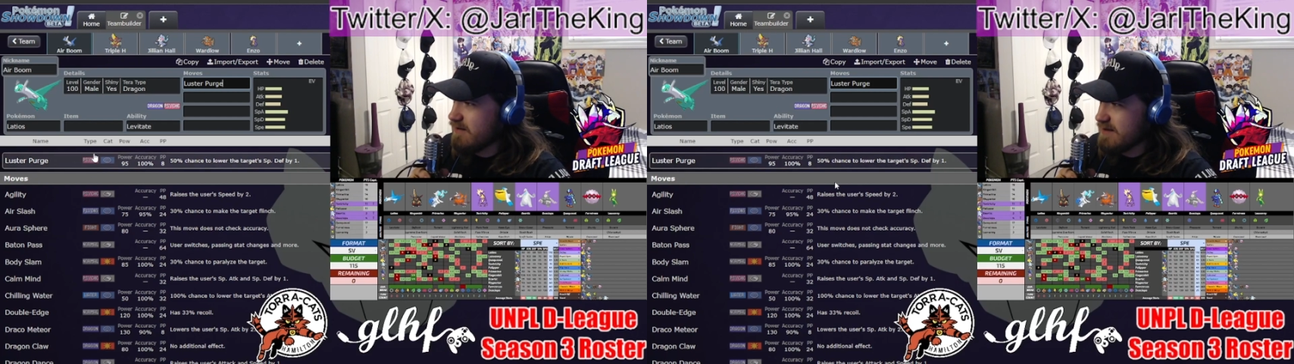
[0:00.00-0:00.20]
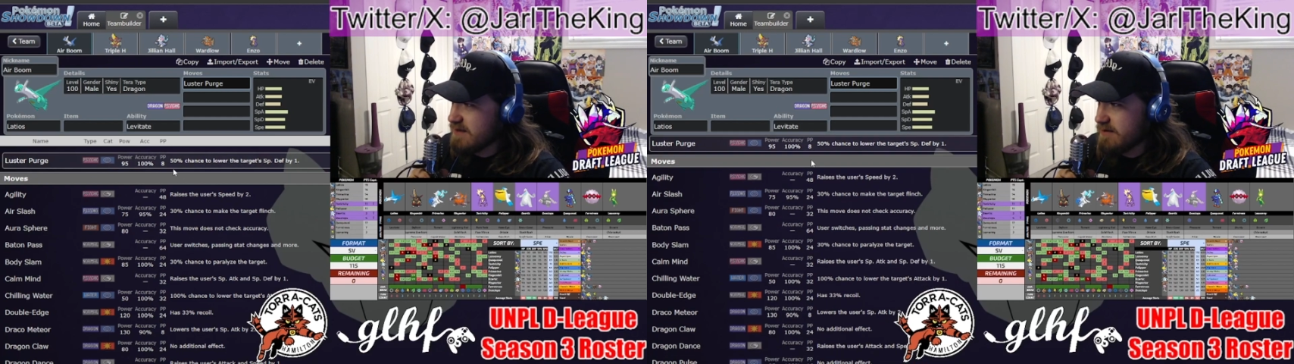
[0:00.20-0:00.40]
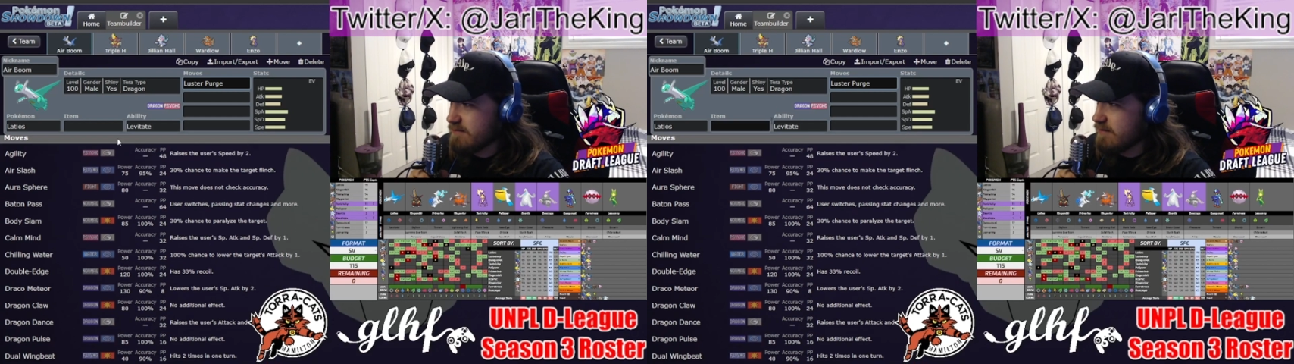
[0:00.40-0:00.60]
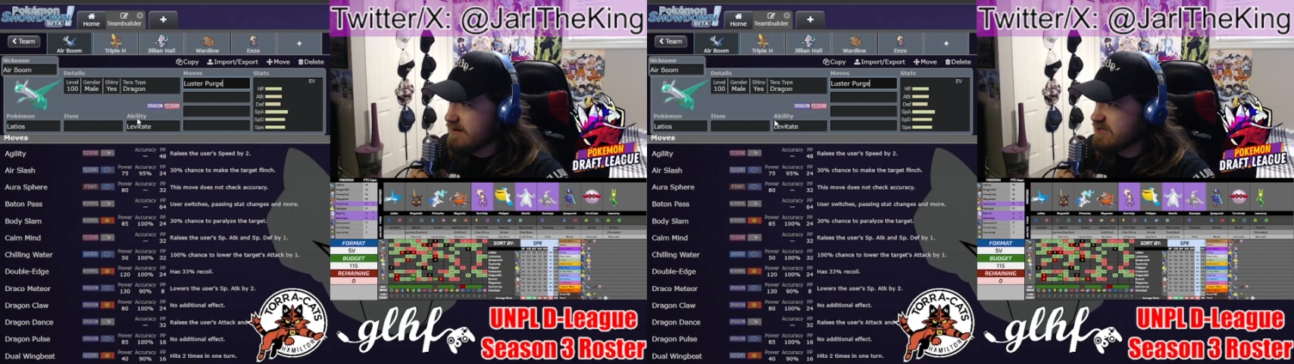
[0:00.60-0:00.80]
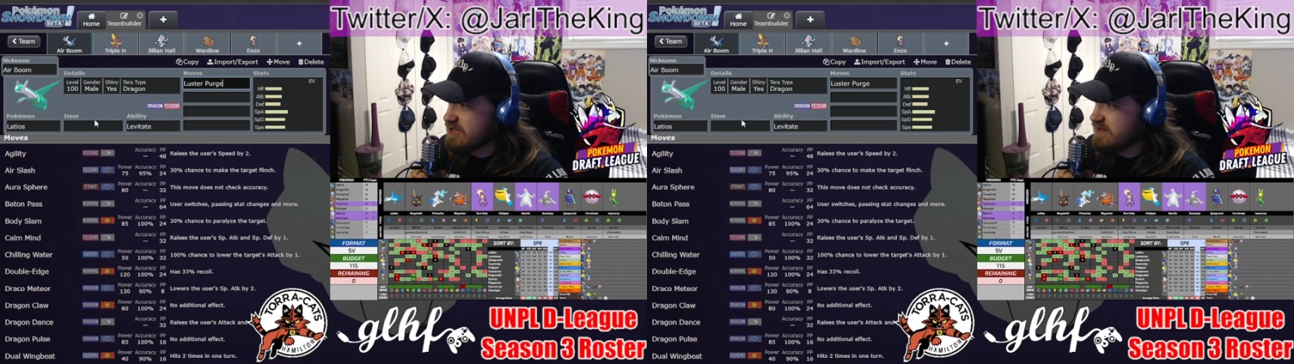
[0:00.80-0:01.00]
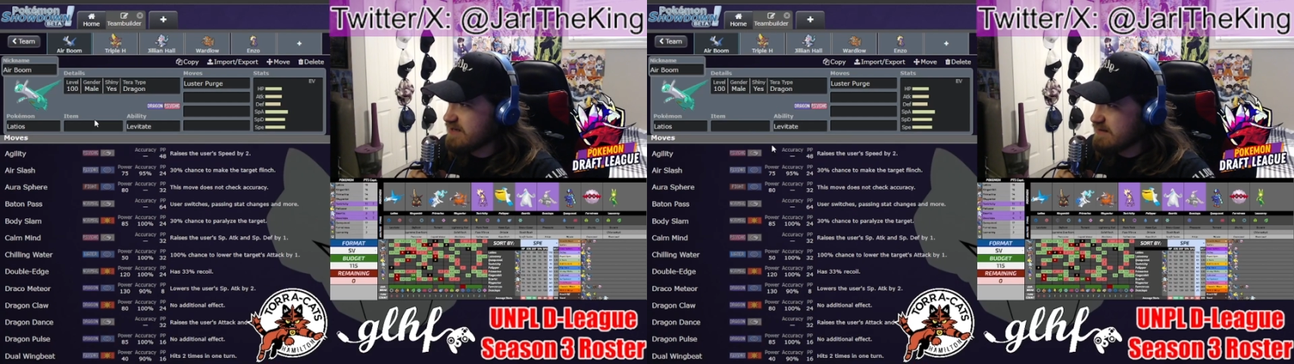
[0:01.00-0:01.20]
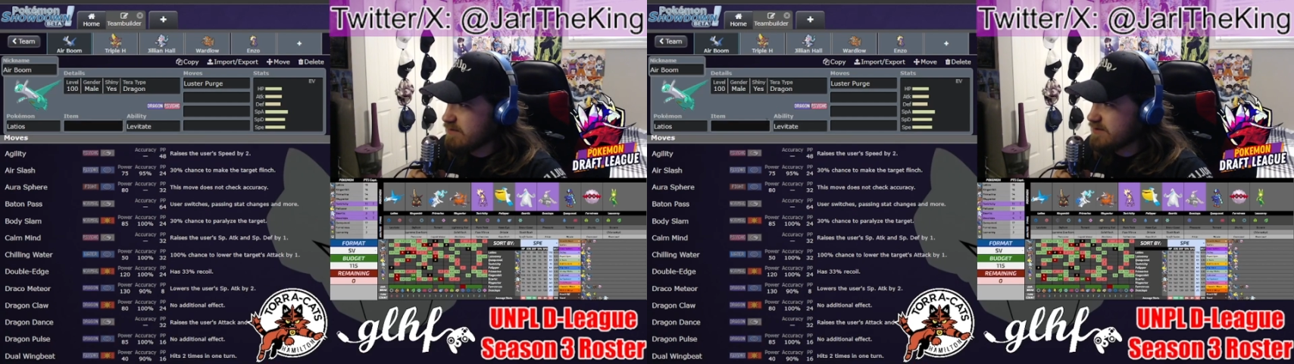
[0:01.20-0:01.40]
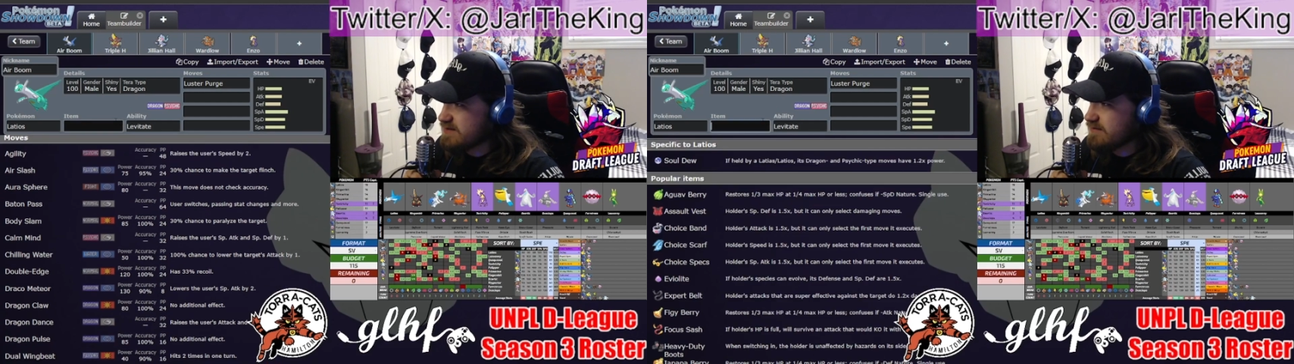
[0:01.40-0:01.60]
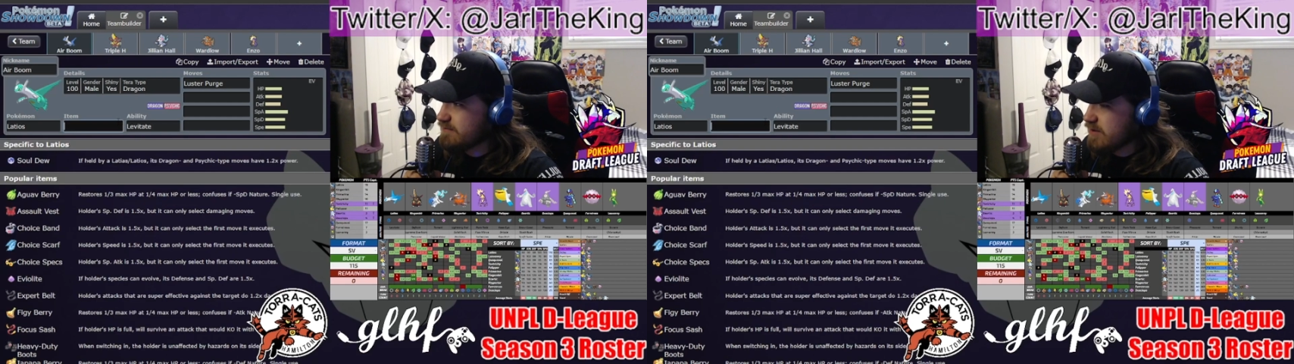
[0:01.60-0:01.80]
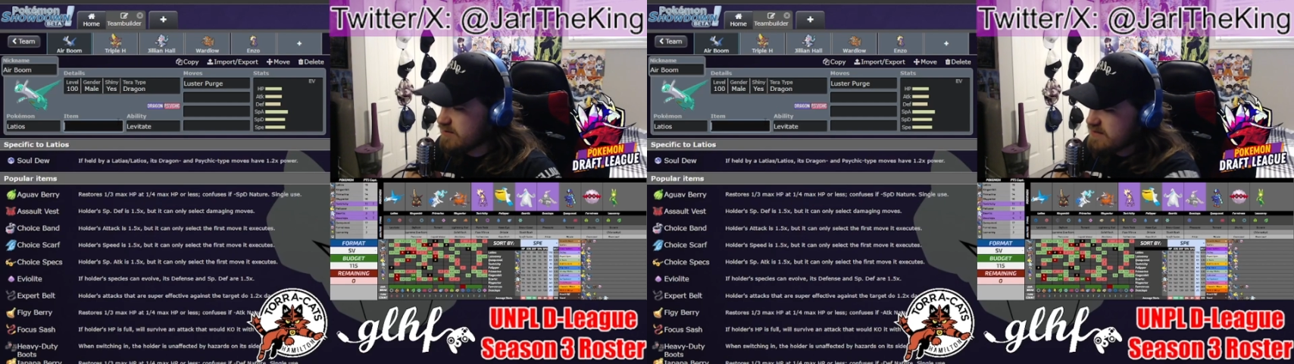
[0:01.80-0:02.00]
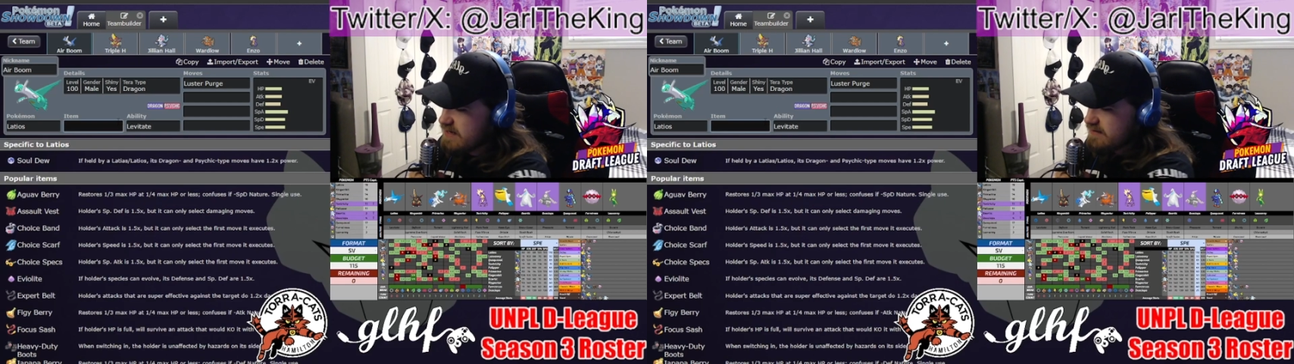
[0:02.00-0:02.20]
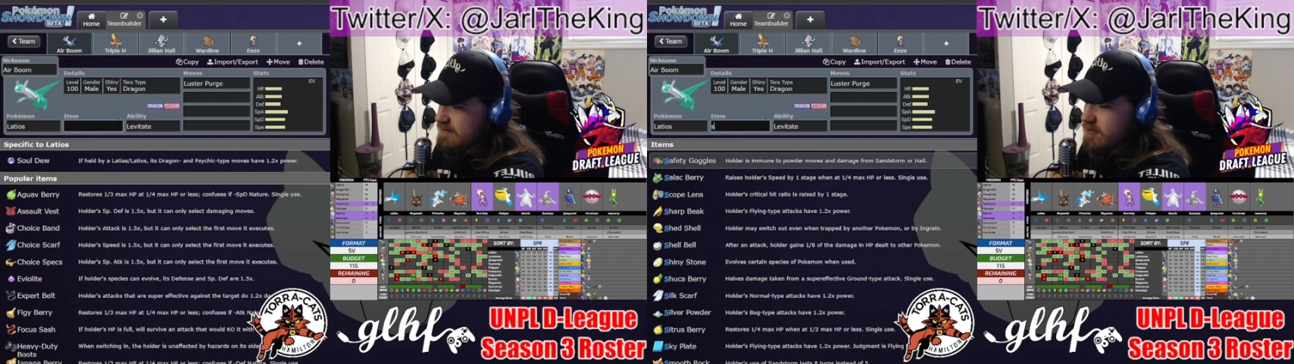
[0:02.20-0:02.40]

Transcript: Like, you can run agility. Most most likely,